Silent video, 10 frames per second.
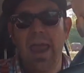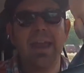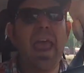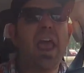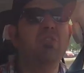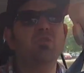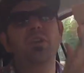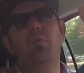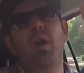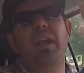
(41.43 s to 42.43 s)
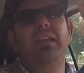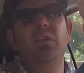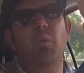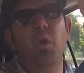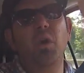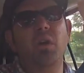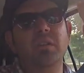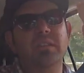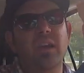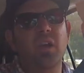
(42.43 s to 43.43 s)
And everyone in the
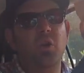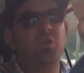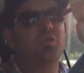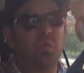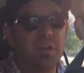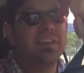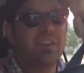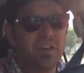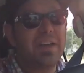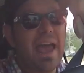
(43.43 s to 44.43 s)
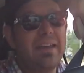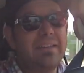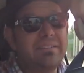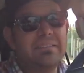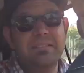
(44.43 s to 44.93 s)
world who's really good at it,